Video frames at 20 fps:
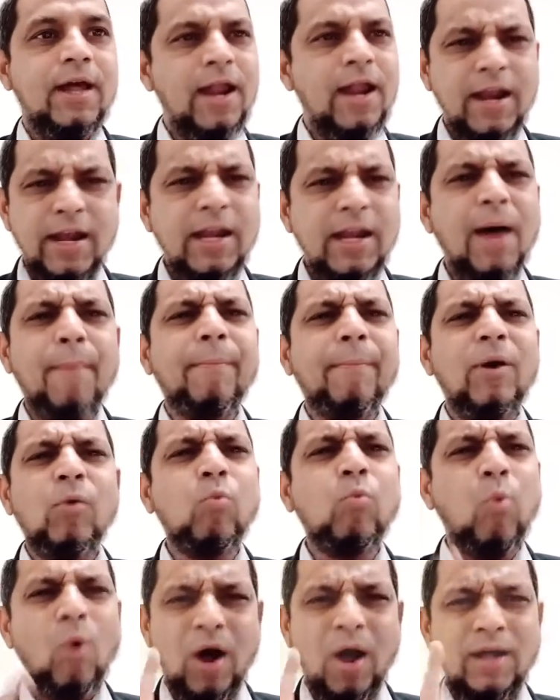Number
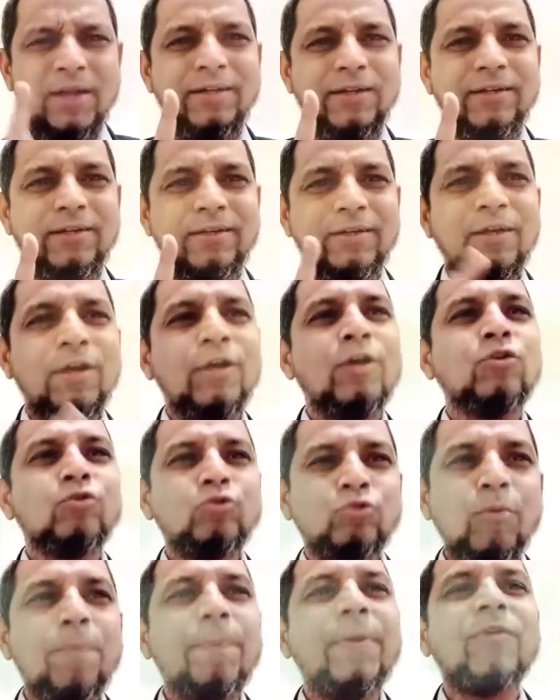one,
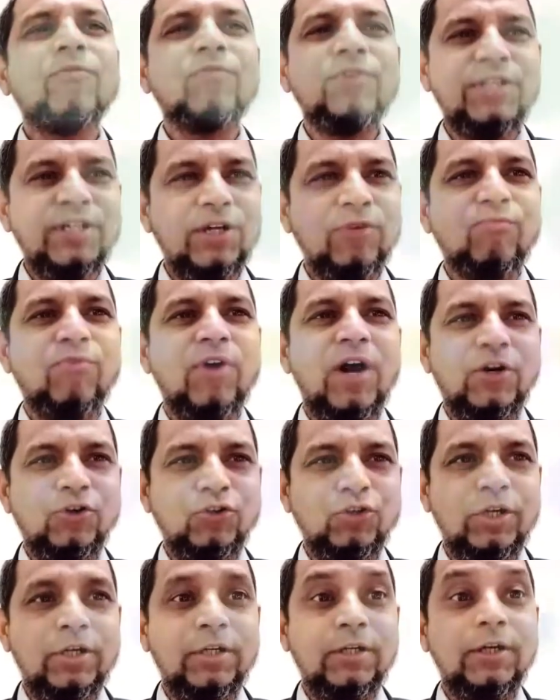supervision
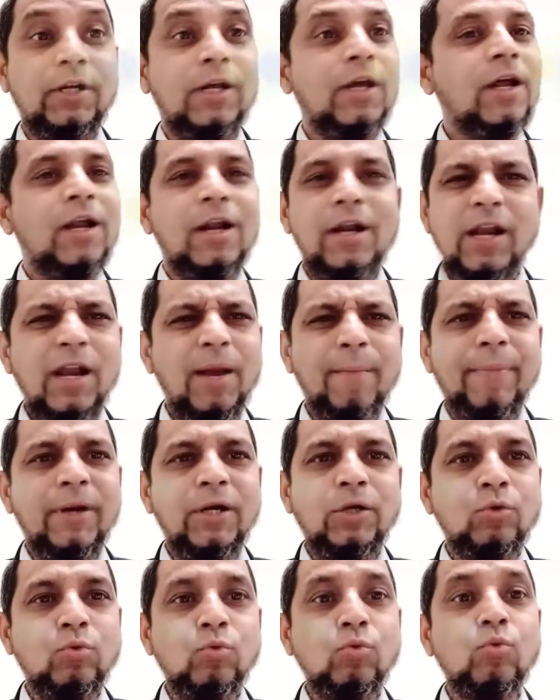function. Number
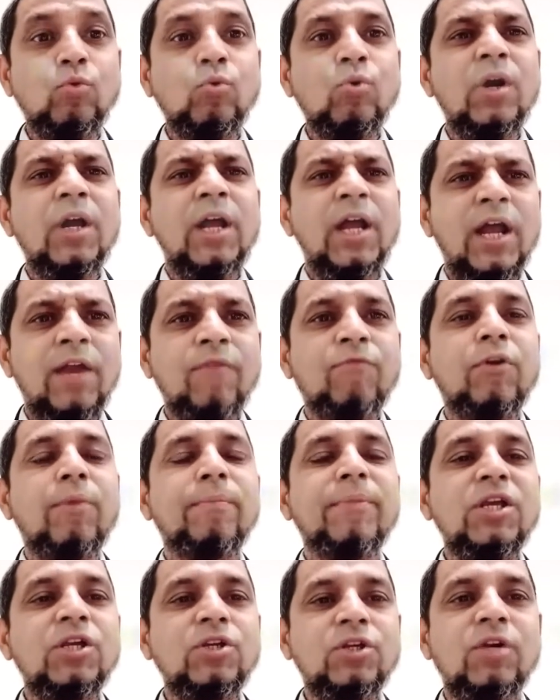two,
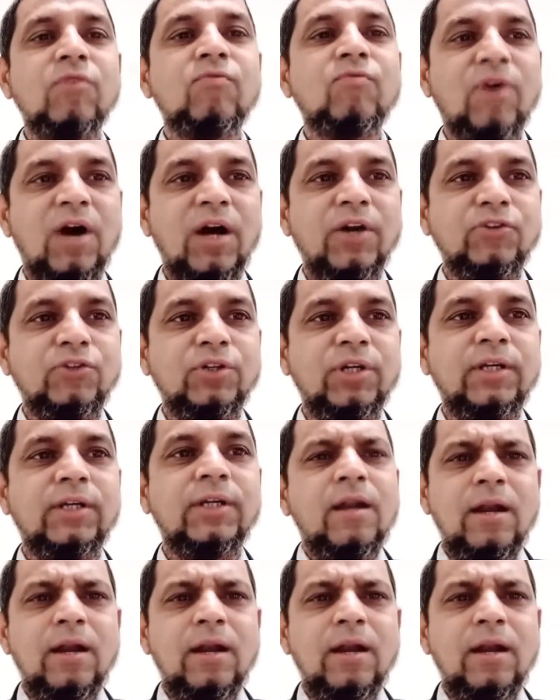information function.